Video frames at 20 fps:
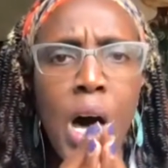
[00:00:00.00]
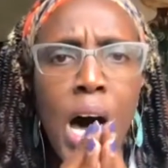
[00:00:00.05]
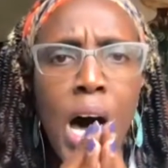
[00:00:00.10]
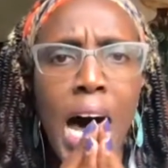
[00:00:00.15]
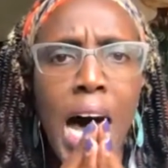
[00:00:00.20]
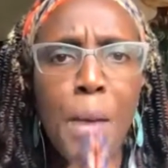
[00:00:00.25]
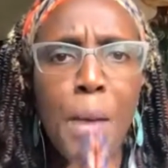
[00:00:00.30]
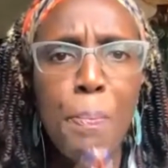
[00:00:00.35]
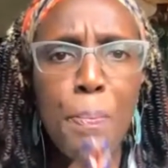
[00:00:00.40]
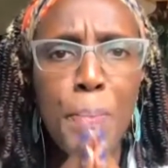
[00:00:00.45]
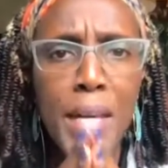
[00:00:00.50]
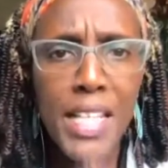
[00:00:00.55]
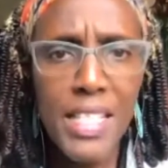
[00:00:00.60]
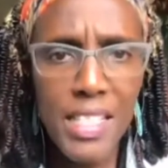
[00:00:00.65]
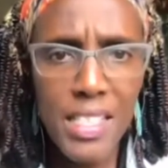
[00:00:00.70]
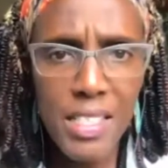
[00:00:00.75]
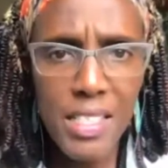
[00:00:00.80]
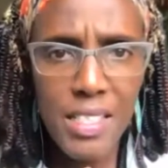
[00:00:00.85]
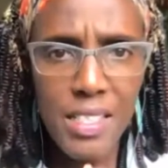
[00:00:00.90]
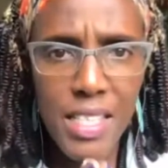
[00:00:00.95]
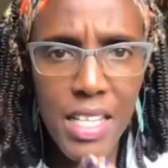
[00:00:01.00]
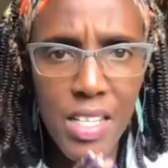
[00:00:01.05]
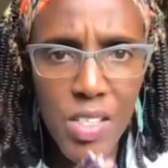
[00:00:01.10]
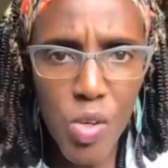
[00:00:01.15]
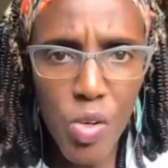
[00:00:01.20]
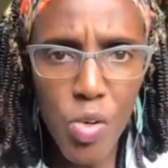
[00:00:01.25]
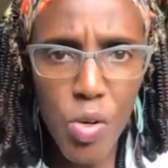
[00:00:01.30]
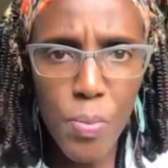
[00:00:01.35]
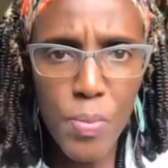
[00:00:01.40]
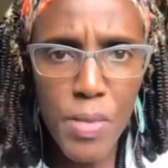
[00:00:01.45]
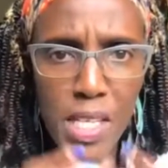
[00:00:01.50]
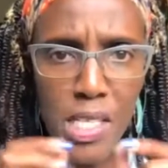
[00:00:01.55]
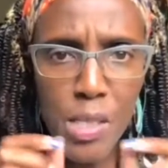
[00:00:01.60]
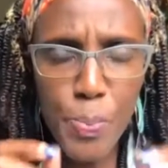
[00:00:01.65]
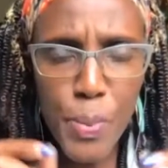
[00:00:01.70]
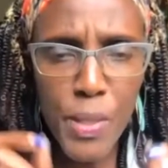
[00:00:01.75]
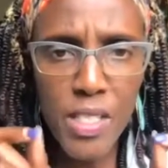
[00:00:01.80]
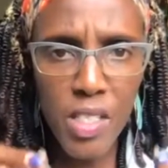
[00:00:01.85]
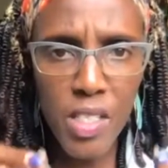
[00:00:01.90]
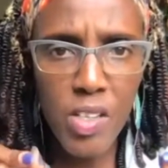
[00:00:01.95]
I built Centonomy,
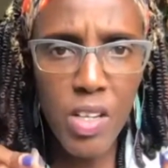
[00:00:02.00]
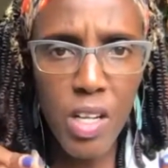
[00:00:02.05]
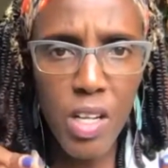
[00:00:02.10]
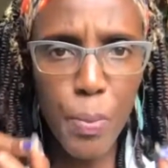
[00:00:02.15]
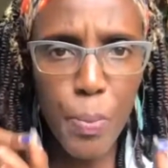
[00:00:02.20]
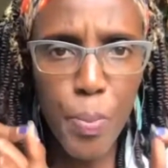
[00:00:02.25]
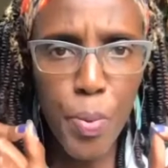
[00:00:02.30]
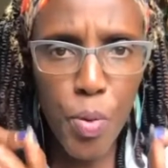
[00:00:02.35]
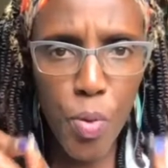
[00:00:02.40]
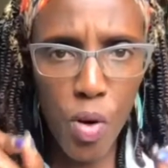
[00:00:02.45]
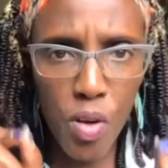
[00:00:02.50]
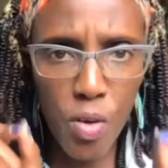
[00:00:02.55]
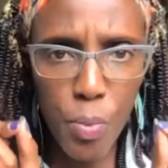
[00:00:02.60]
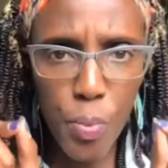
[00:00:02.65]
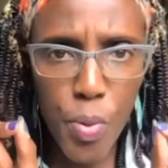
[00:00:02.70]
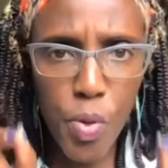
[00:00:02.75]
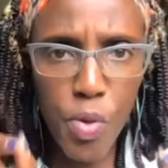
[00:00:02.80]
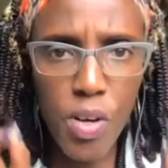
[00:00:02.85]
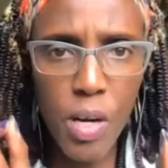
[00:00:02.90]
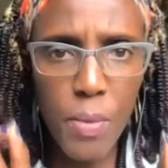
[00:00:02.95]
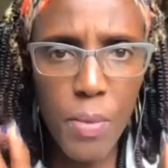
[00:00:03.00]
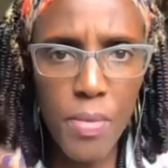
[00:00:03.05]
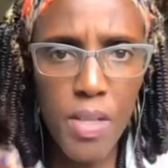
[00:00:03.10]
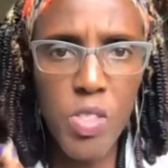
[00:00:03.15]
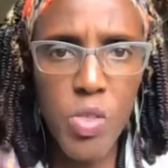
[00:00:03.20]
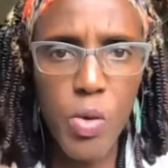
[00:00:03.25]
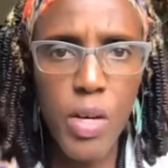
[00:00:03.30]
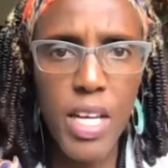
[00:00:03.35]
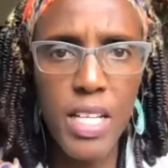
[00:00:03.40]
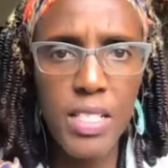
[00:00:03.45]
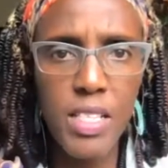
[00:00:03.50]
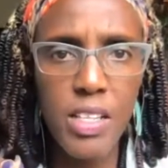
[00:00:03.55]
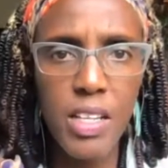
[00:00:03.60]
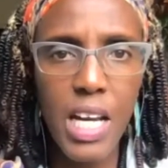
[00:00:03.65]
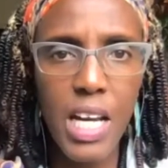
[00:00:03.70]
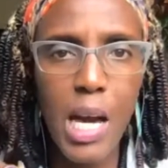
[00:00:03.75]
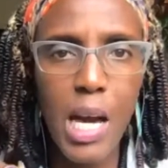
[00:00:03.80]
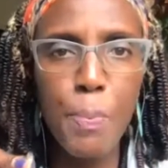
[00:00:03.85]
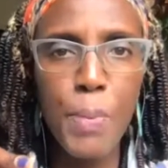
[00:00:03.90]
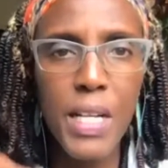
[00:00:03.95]
this particular program that you're
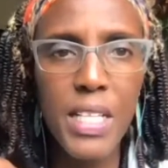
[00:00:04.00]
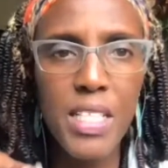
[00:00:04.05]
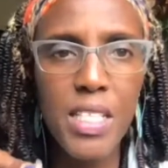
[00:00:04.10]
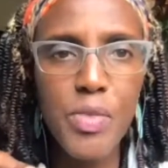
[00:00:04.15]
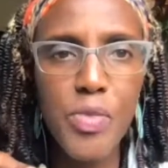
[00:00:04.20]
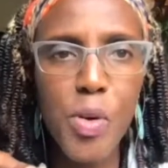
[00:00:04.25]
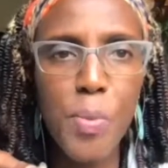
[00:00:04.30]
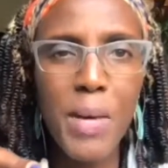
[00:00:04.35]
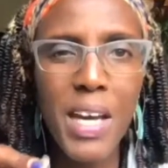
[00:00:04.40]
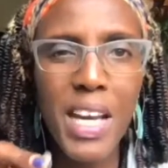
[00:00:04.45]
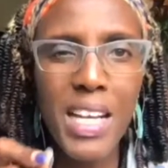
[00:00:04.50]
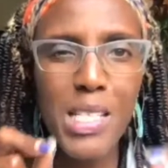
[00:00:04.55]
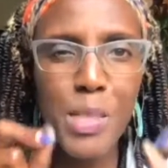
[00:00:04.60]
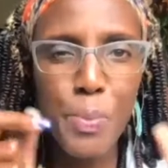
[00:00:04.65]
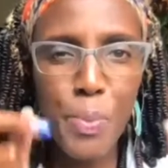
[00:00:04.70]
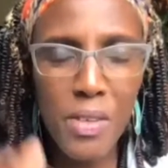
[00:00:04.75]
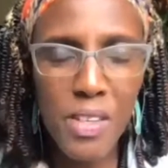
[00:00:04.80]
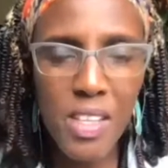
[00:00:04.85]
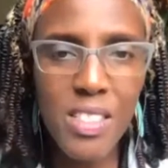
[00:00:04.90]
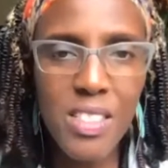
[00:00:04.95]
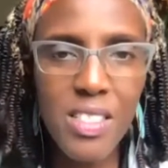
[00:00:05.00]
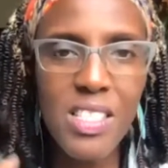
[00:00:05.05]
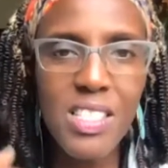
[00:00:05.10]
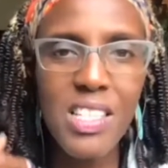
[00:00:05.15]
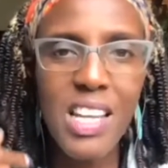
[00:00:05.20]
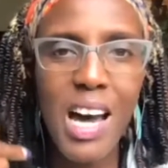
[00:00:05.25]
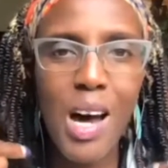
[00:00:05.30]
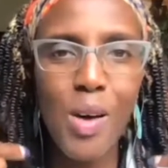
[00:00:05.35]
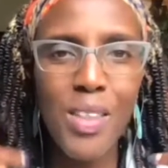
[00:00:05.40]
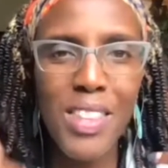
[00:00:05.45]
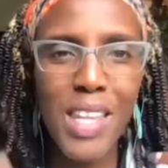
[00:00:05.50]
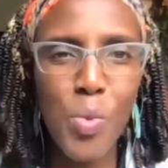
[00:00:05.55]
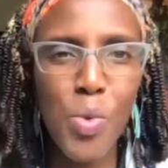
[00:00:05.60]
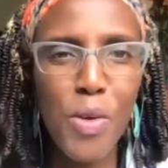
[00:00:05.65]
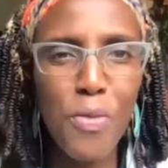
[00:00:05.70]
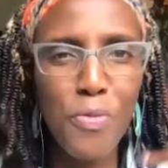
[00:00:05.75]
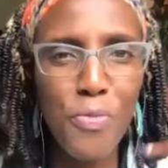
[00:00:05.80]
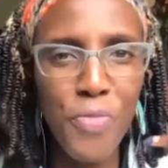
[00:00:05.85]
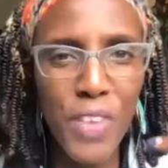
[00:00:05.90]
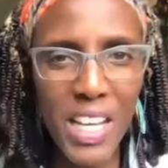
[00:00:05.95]
entering. I built it from experiences that
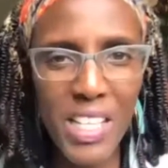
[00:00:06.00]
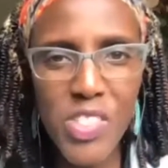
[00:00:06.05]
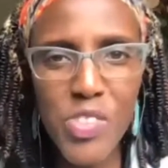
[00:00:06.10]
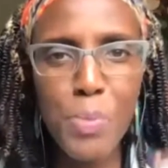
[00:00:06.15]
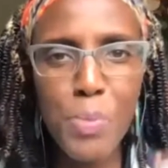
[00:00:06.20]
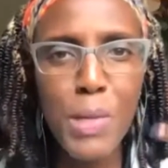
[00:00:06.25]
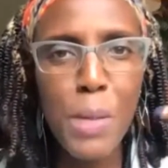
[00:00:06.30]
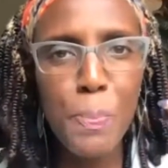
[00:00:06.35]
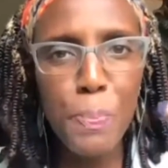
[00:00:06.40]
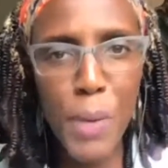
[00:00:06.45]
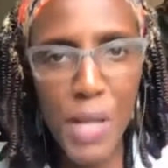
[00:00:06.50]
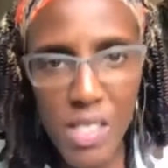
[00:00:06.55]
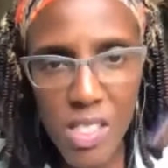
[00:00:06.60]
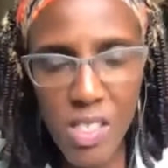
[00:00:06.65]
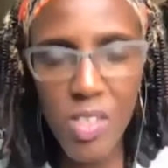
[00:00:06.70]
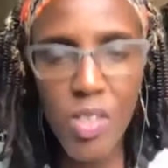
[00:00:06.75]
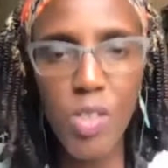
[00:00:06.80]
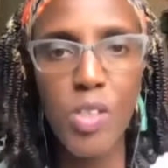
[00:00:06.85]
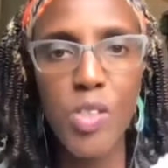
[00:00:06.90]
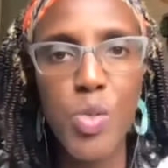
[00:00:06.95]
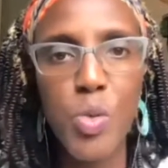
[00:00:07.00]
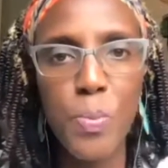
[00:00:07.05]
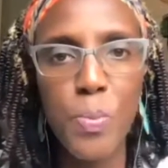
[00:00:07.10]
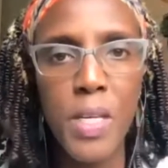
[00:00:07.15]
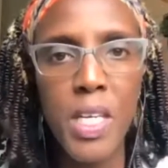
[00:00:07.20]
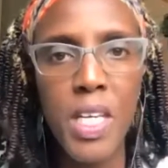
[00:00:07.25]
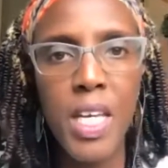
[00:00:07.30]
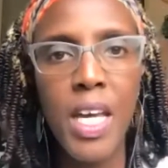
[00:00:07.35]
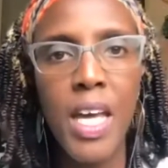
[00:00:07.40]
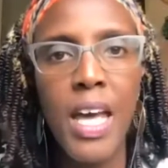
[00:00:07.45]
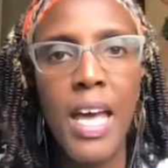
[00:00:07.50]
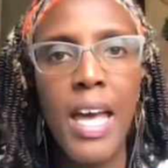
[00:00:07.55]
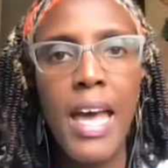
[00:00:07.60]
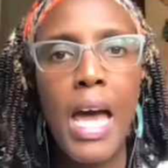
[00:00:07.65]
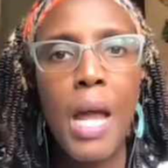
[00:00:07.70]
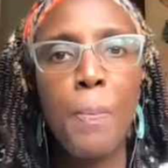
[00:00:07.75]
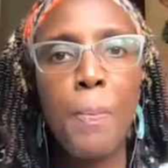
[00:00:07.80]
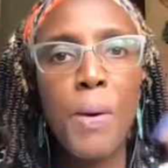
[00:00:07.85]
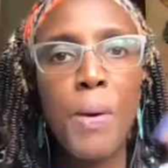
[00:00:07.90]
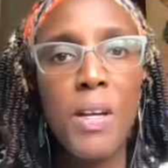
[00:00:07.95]
were extremely personal to me.
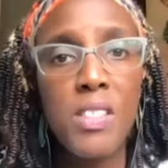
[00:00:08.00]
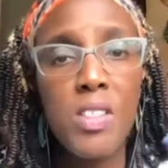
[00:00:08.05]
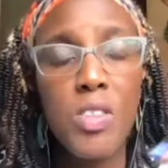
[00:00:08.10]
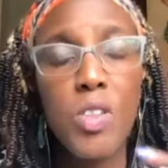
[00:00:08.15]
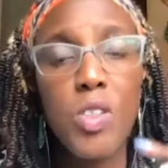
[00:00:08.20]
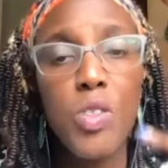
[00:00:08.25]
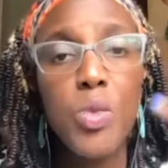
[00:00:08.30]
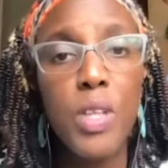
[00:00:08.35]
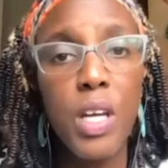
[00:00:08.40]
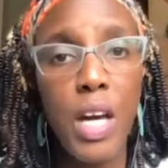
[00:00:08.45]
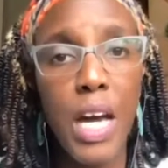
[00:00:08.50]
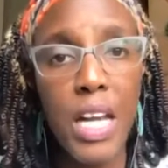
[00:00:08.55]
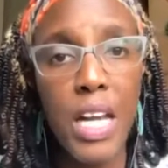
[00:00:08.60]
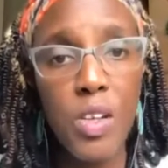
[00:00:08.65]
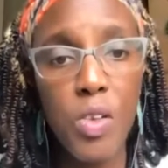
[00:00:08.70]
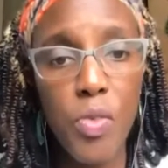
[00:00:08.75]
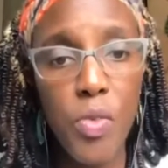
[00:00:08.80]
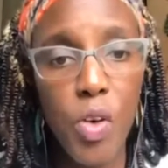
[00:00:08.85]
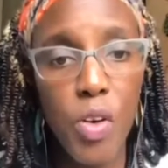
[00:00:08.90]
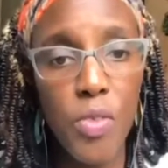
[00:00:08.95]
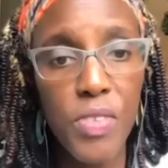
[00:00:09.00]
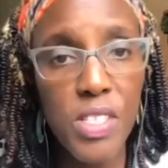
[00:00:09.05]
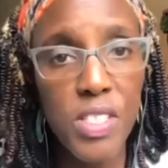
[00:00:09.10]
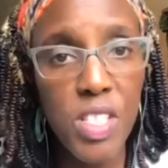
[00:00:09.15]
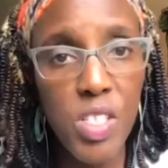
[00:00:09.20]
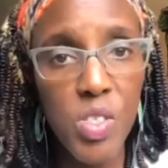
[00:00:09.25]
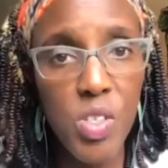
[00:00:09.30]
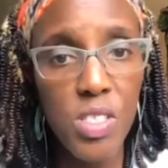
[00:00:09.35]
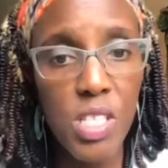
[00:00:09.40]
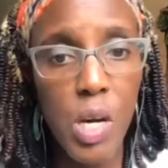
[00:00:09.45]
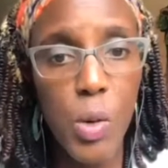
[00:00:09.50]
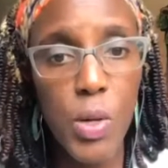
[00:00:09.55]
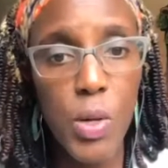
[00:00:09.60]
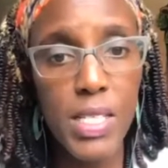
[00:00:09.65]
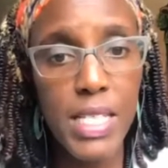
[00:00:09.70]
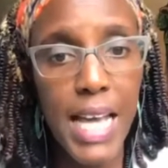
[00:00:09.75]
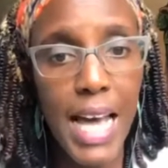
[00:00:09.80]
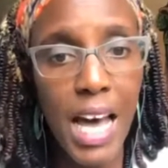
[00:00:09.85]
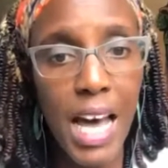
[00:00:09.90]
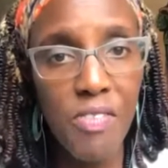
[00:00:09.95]
and personal to the kind of conversations I
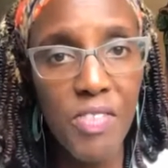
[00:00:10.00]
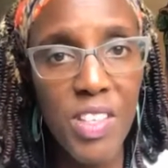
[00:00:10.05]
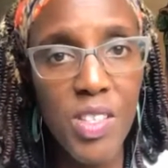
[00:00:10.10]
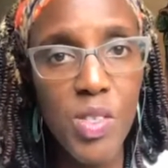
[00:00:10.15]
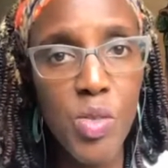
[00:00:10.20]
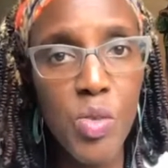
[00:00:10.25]
was having.